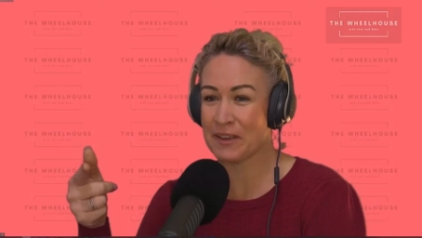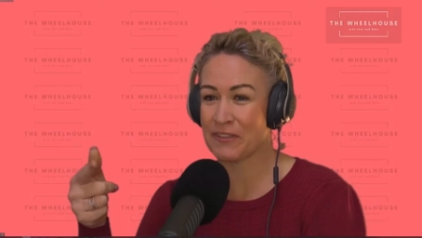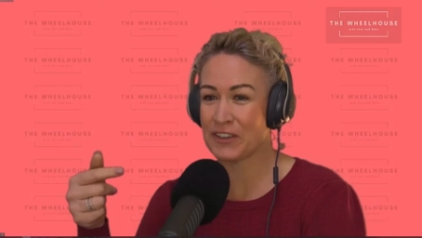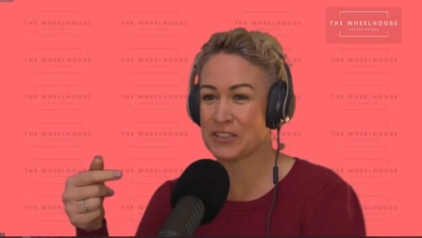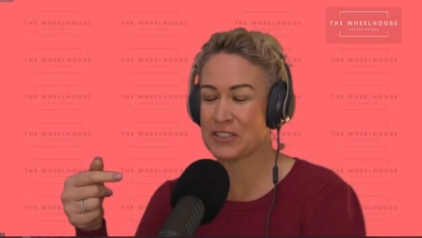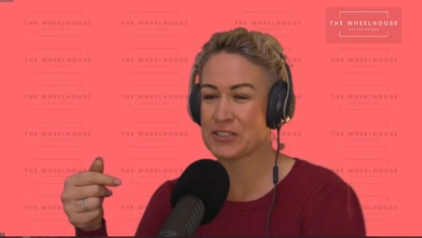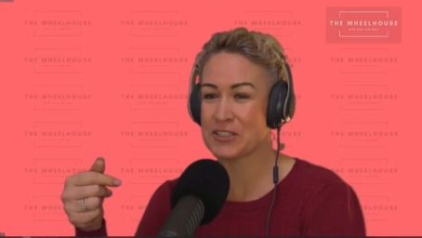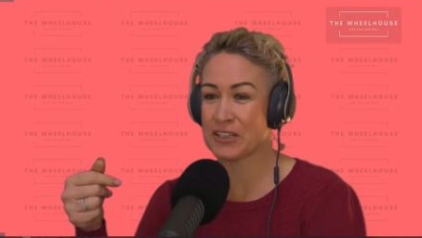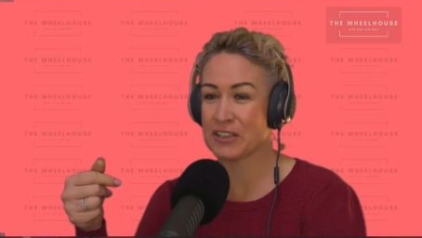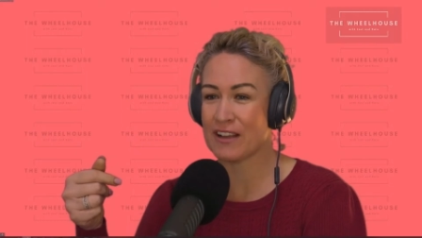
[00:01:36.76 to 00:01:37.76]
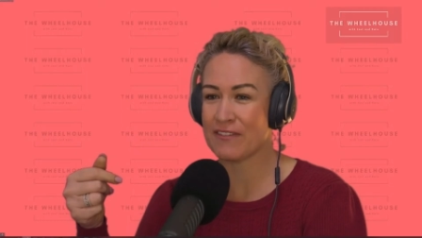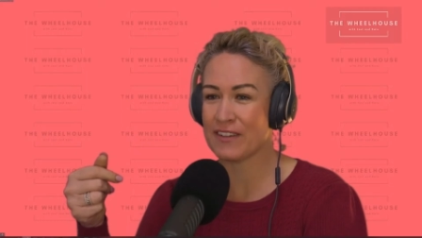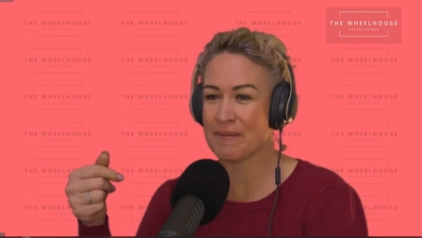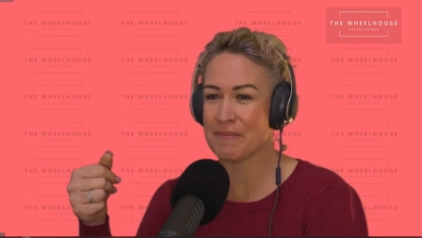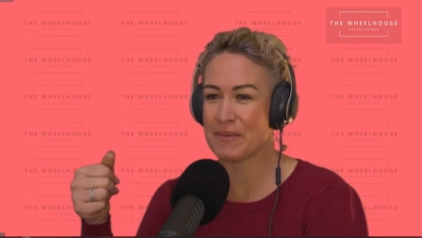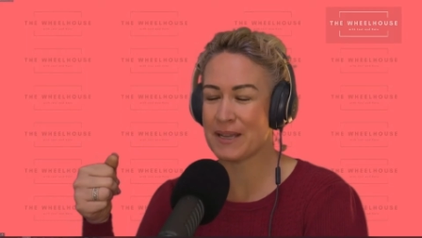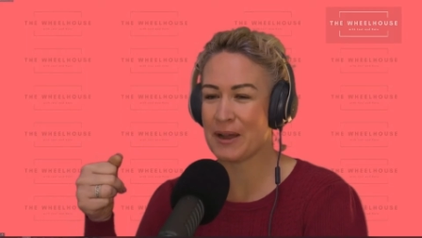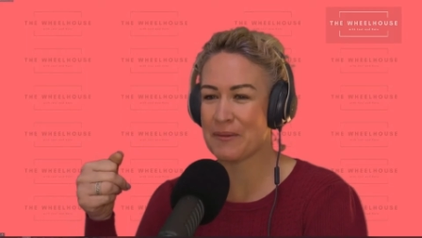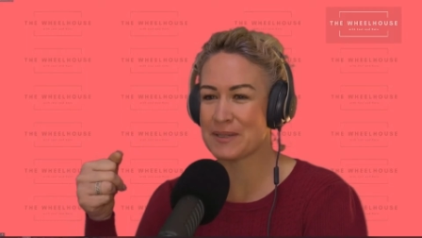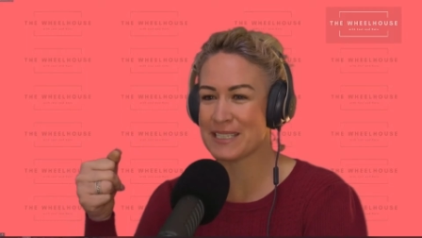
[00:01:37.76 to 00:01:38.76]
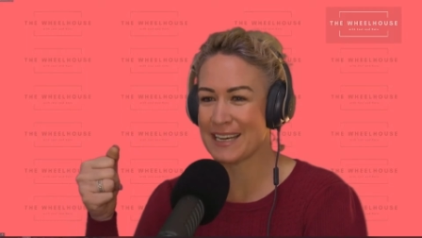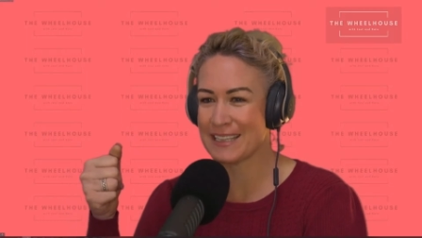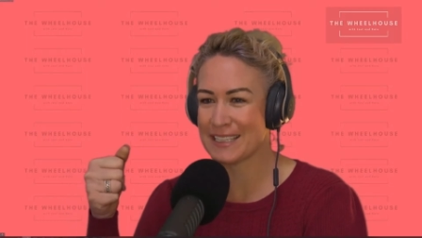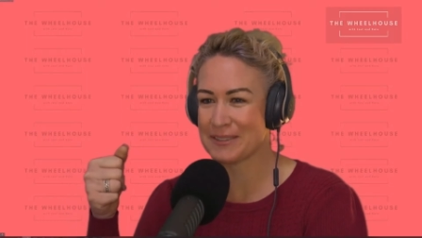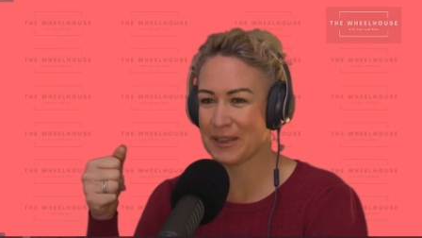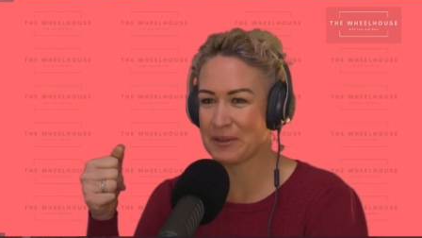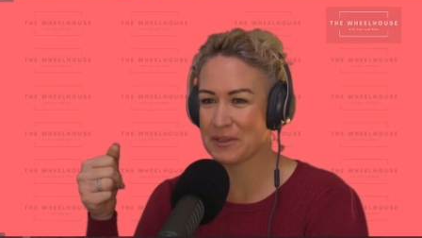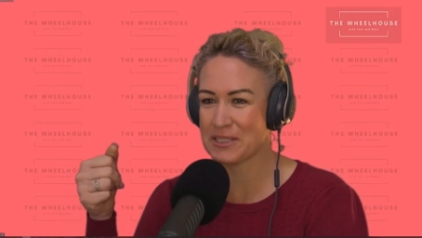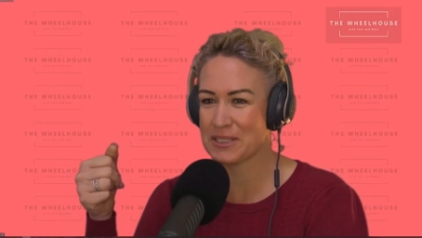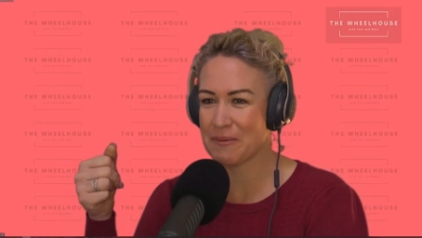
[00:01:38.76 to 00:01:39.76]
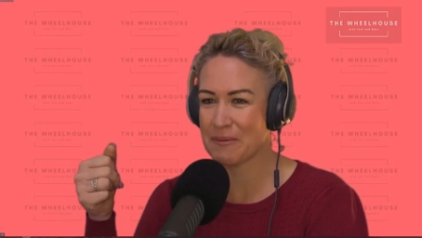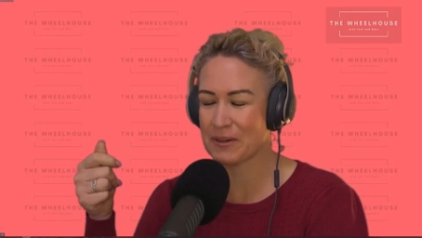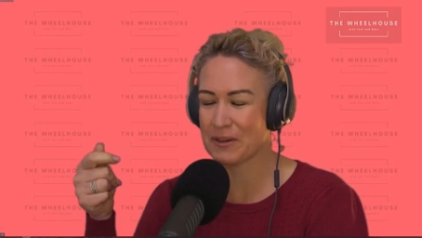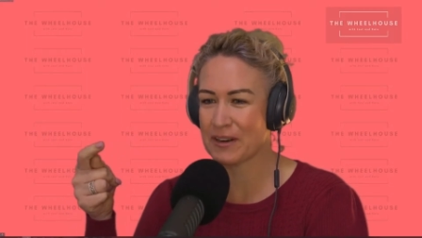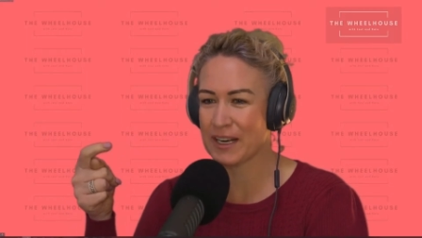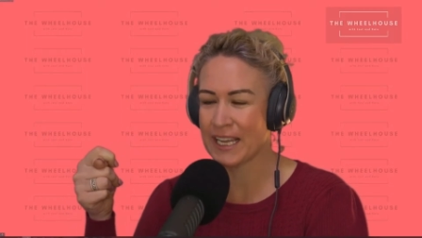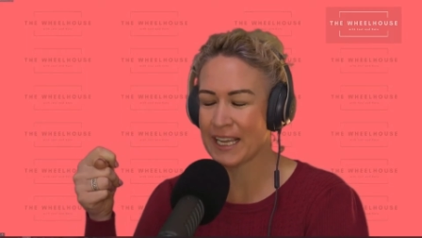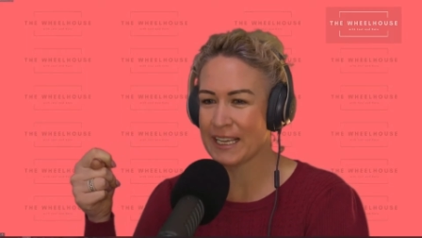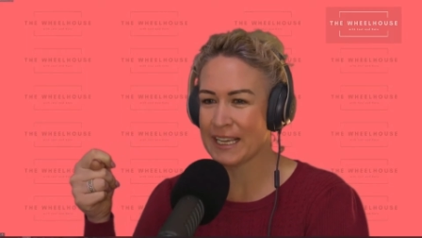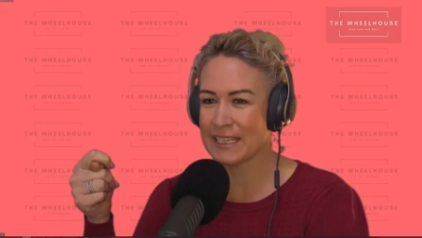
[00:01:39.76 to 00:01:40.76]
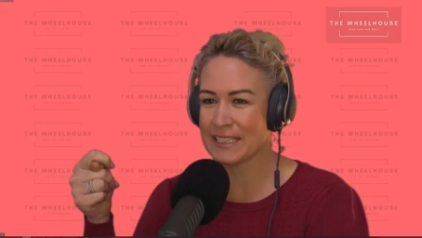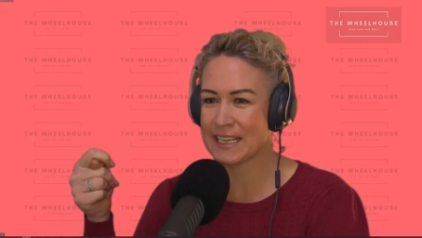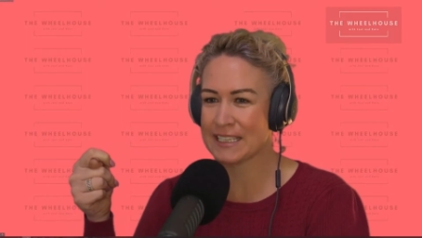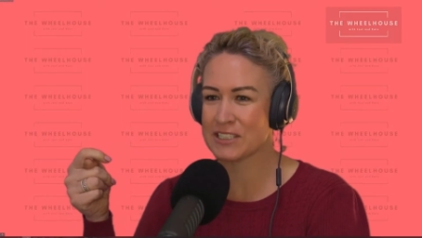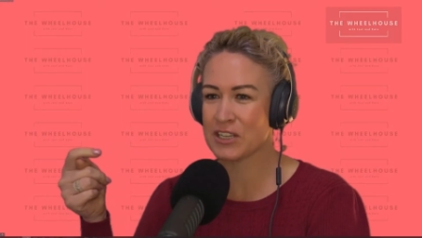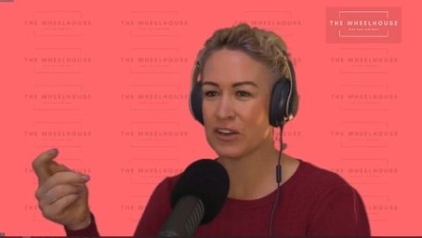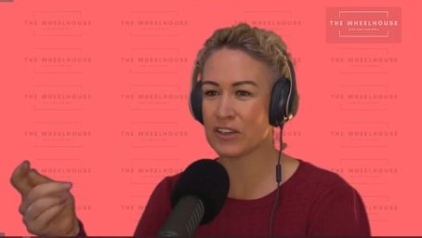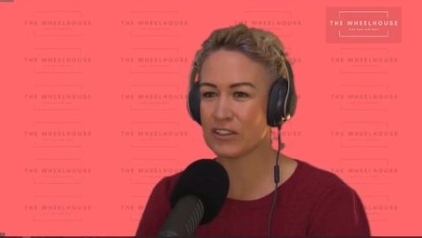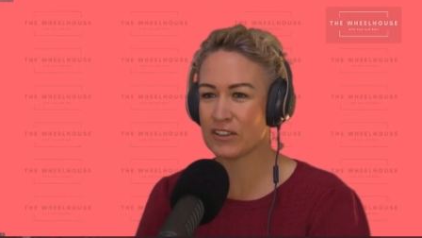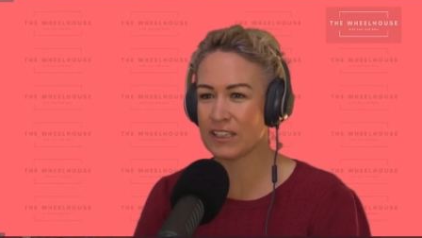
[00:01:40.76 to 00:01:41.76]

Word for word: something for you too, Joel. I've um, been commentating this week with Scott McGrory, and uh, Scott.